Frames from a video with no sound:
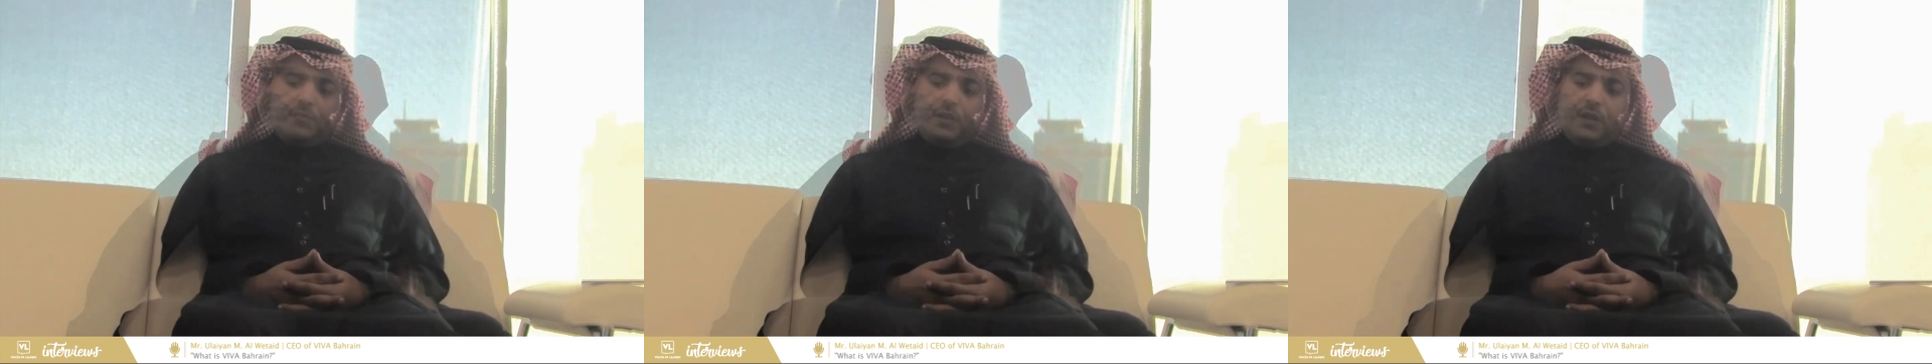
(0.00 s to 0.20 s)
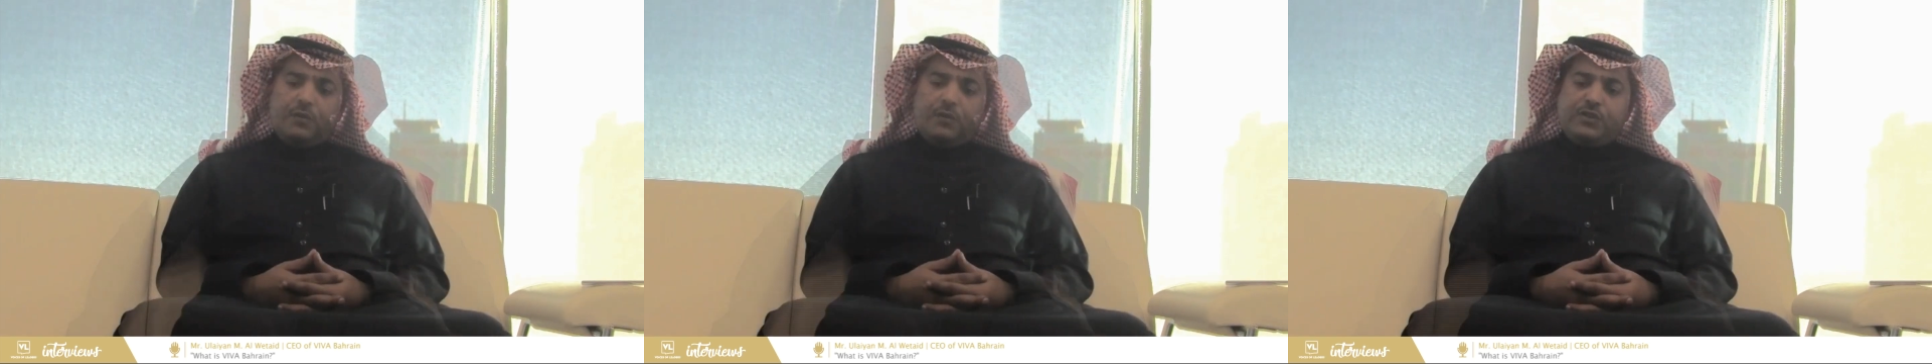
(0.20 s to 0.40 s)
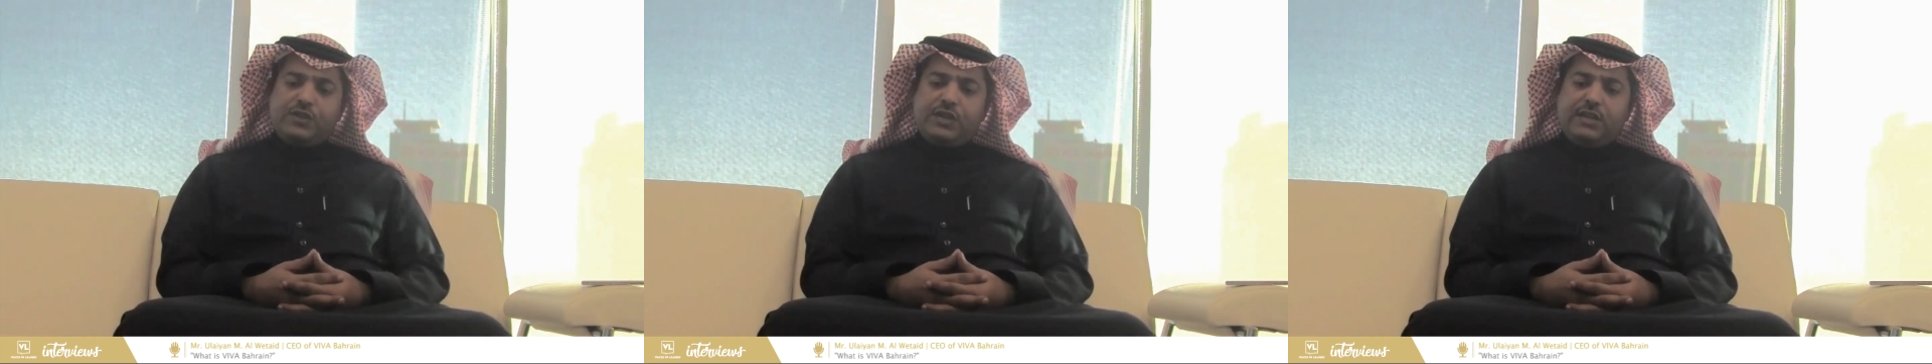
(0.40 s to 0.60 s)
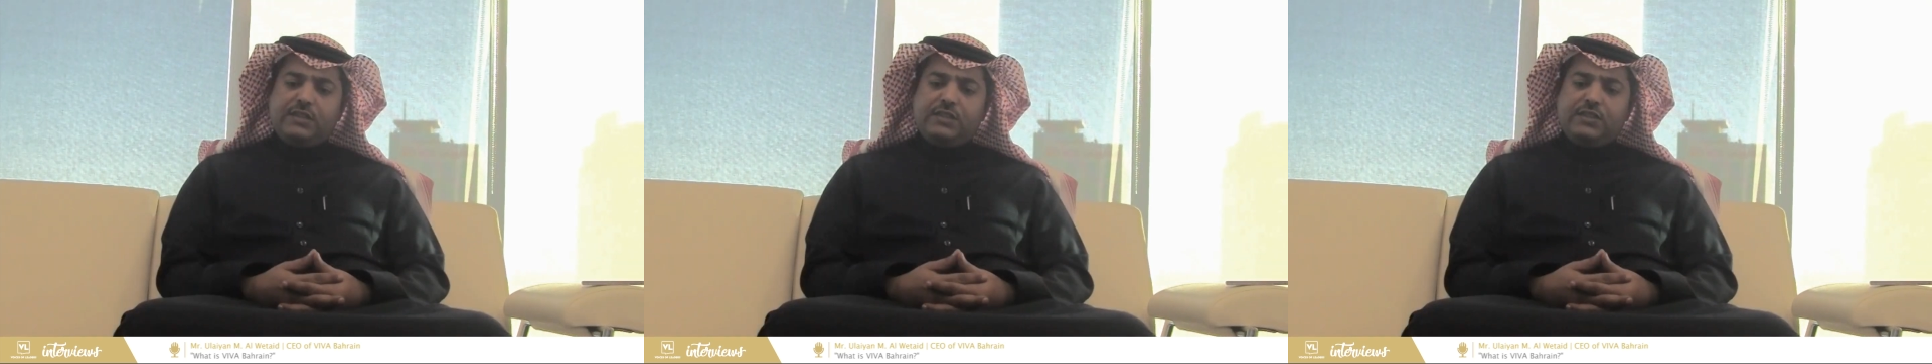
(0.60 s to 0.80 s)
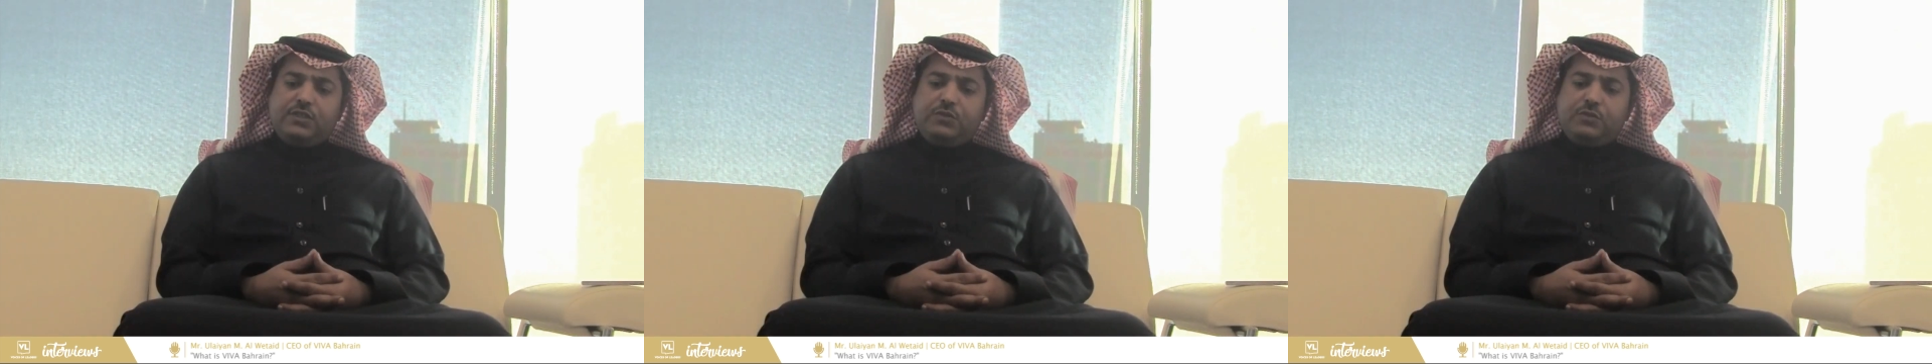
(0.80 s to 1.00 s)
Our
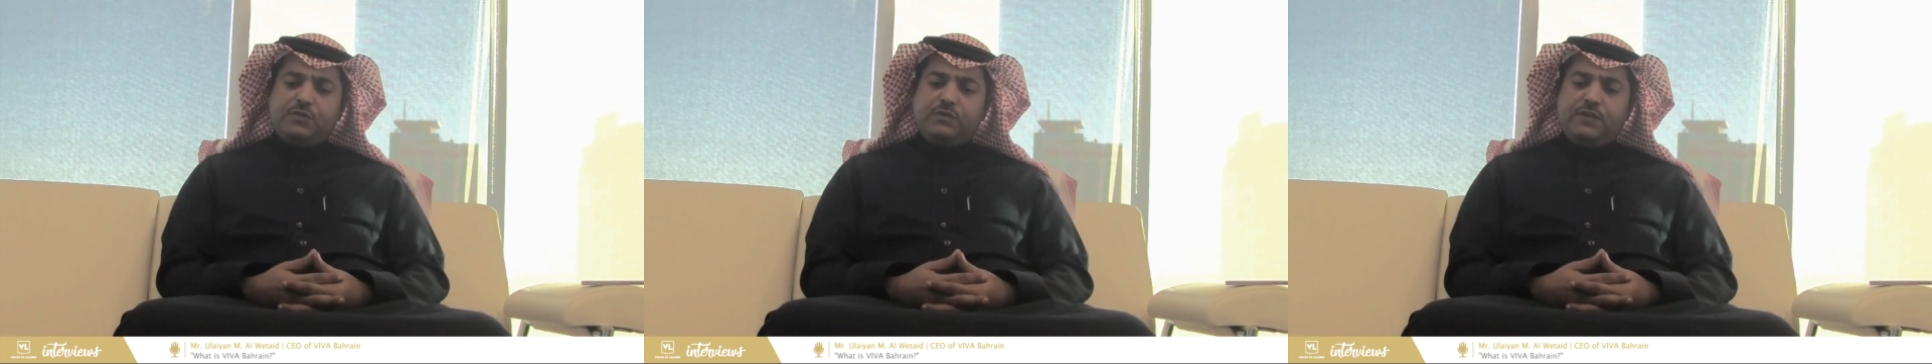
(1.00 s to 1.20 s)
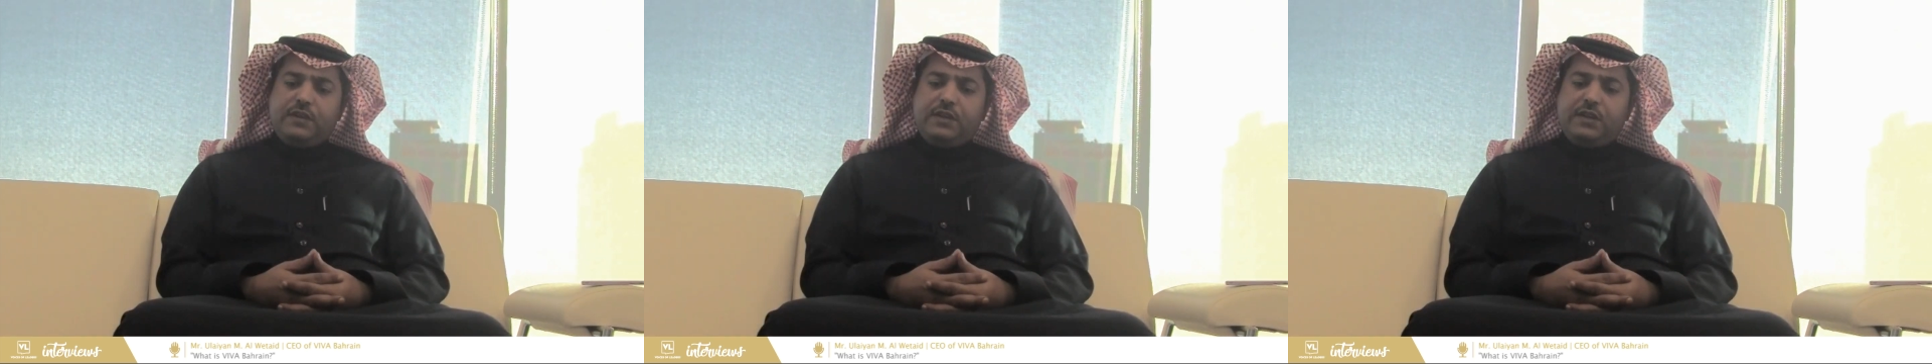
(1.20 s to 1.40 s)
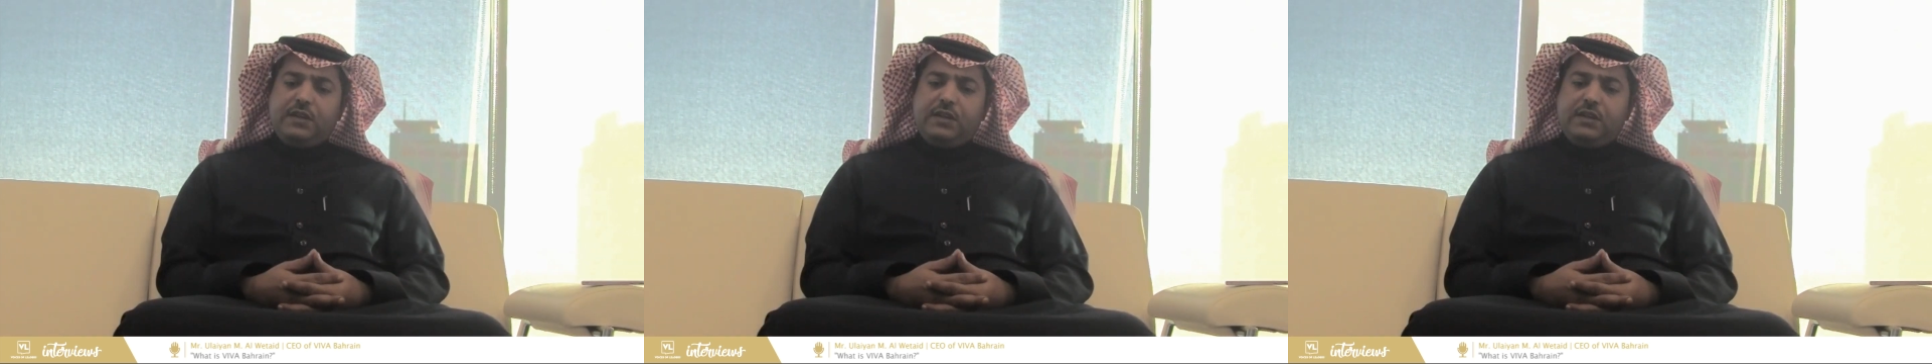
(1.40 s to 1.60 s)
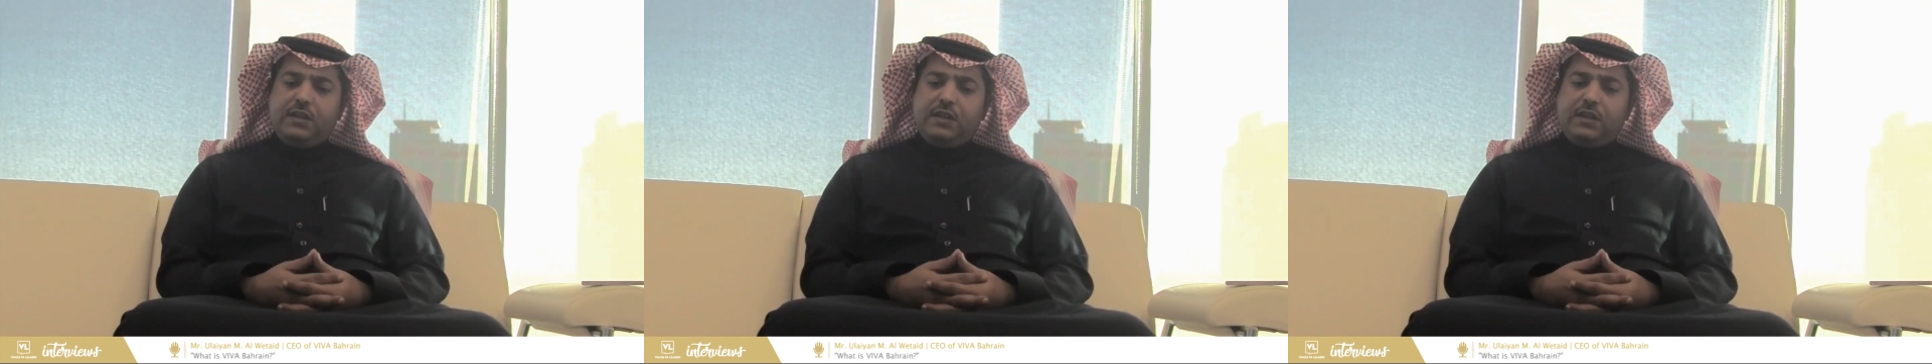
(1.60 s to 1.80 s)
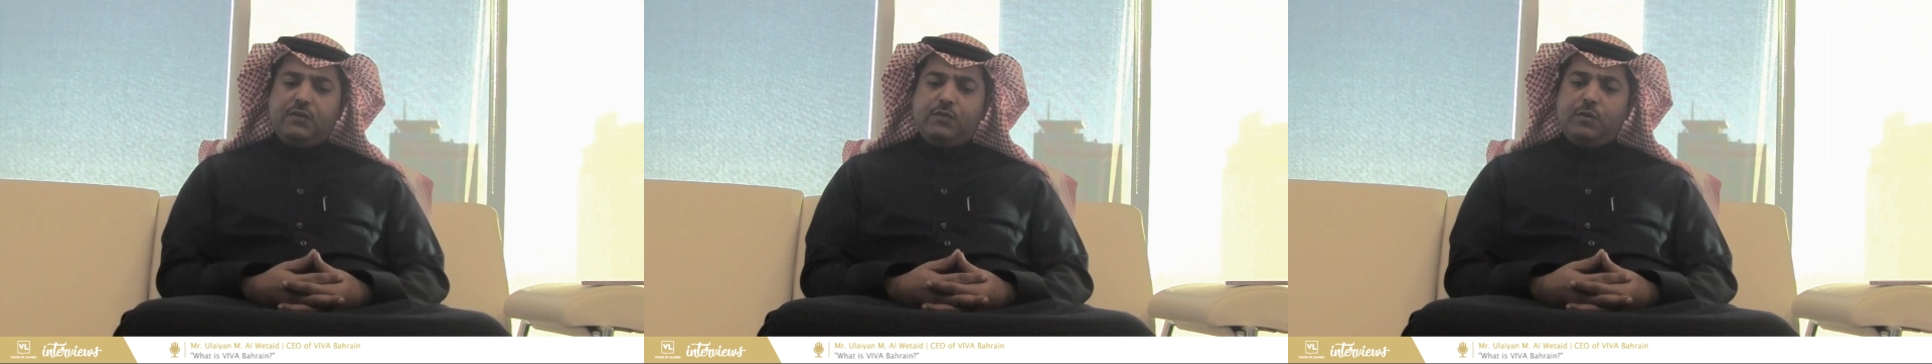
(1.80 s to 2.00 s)
strategy was very clear
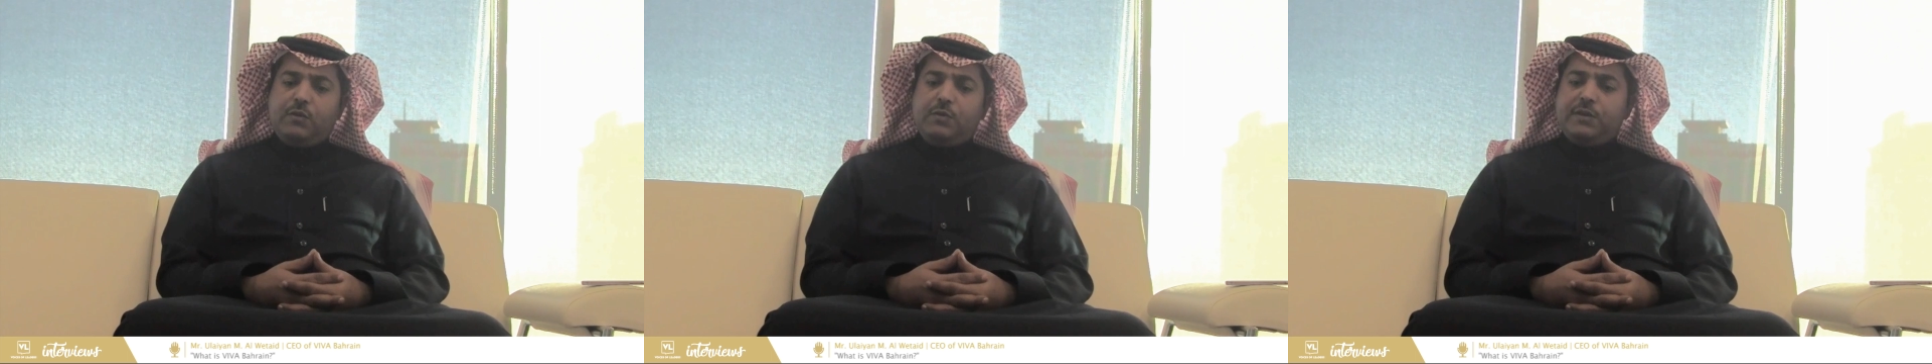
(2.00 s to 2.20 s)
that we will